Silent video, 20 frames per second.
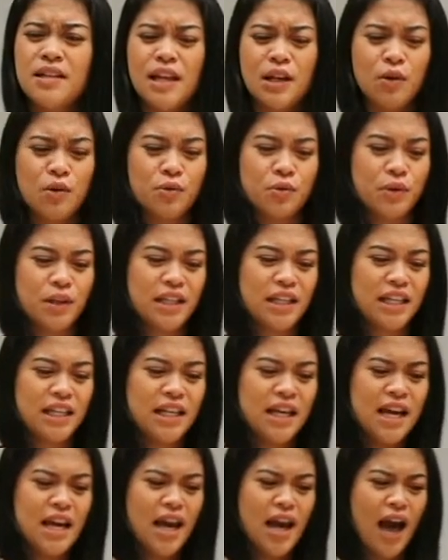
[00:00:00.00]
They don't
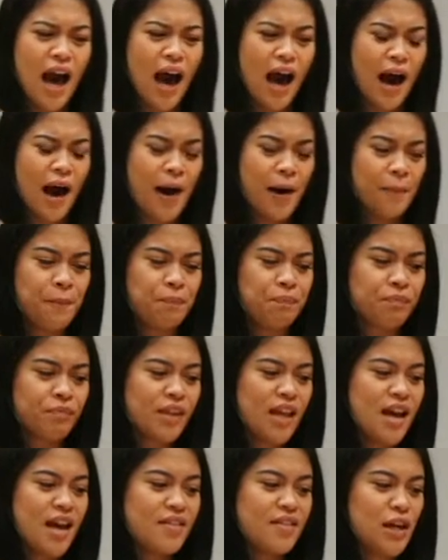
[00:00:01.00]
really
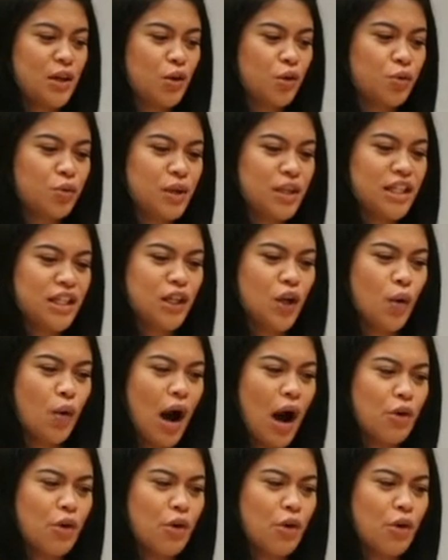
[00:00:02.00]
know